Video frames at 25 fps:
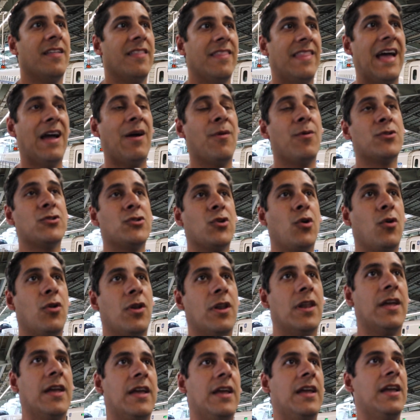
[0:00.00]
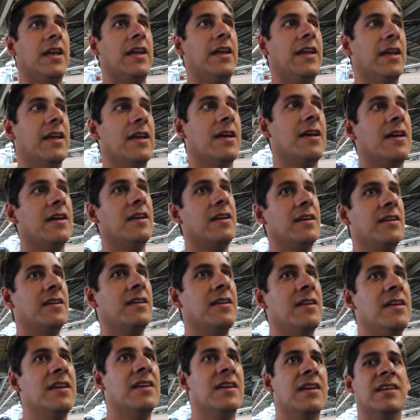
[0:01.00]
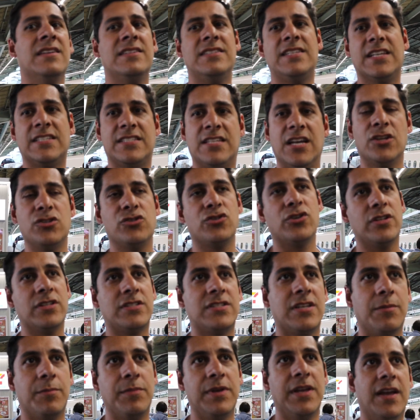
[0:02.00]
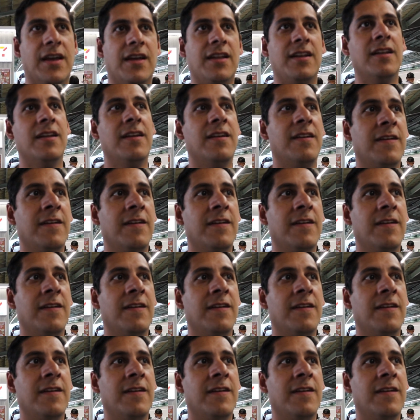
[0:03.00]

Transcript: That was only 600 and some yen.